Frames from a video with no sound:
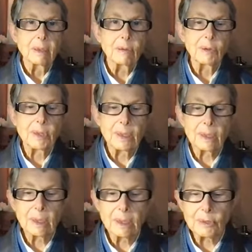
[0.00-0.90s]
or the
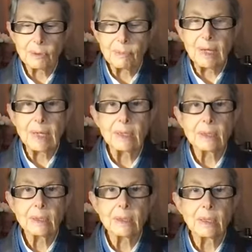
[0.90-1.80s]
intellectual
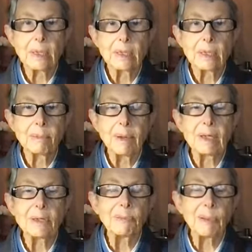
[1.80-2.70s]
mind and the
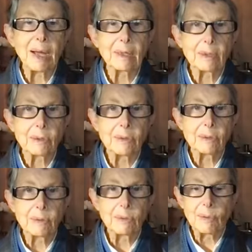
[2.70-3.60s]
mind of
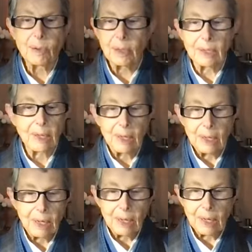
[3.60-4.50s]
practice, or
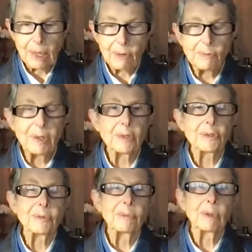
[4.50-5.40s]
however
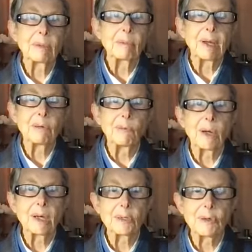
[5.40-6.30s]
else one might
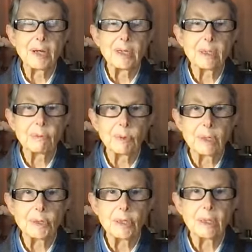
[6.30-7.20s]
want to try to
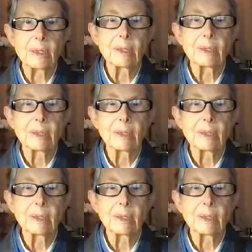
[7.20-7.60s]
differentiate.